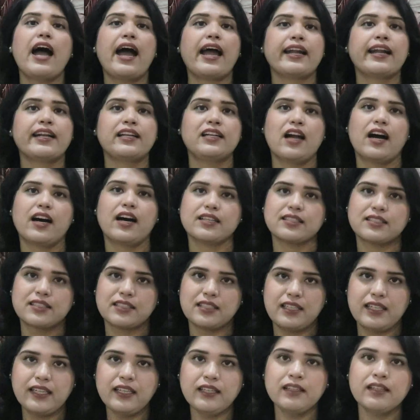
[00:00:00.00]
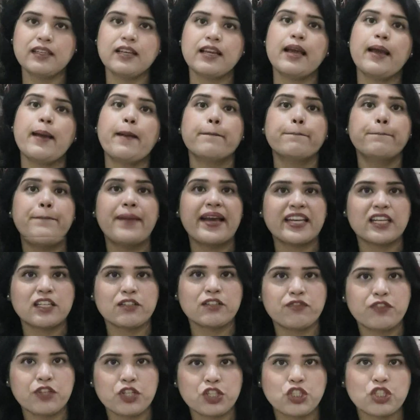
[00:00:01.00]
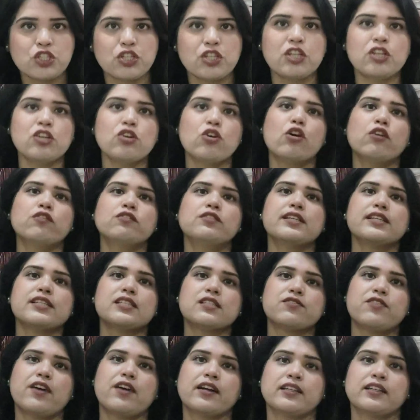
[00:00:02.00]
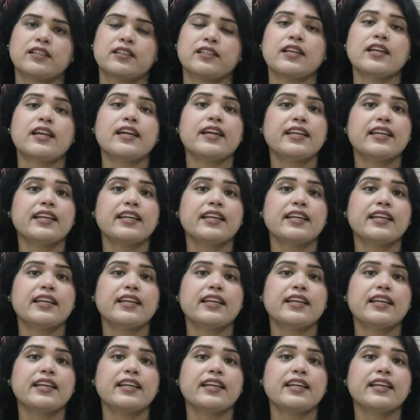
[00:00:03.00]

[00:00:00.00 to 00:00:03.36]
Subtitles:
And lastly, beneficiary of this fund